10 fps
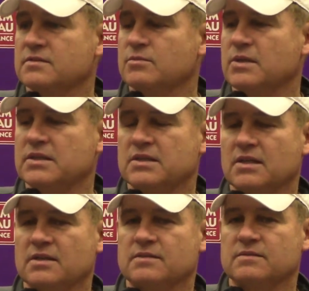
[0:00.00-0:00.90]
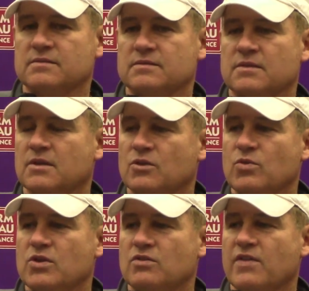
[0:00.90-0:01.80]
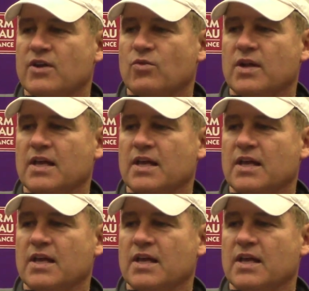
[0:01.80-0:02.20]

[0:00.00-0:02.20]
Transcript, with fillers: But. Uh, we couldn't find a running